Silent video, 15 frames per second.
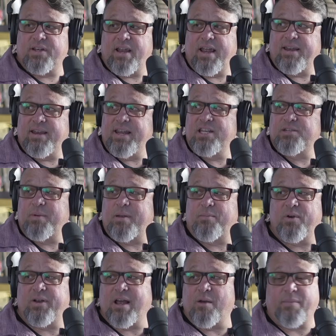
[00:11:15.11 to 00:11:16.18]
And he's been
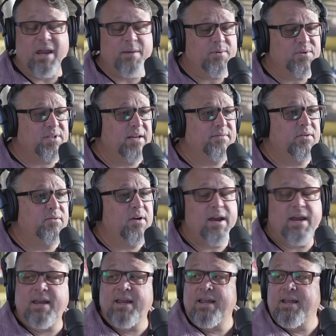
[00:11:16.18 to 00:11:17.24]
putting out papers left and
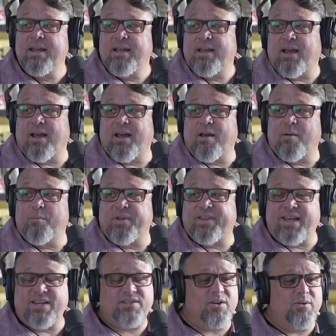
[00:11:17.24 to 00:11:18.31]
right, but
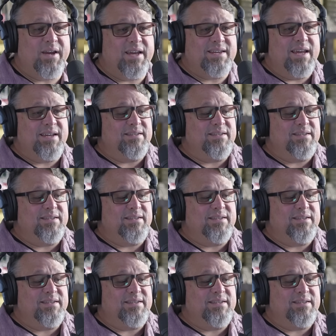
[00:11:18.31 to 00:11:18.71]
they just don't get taken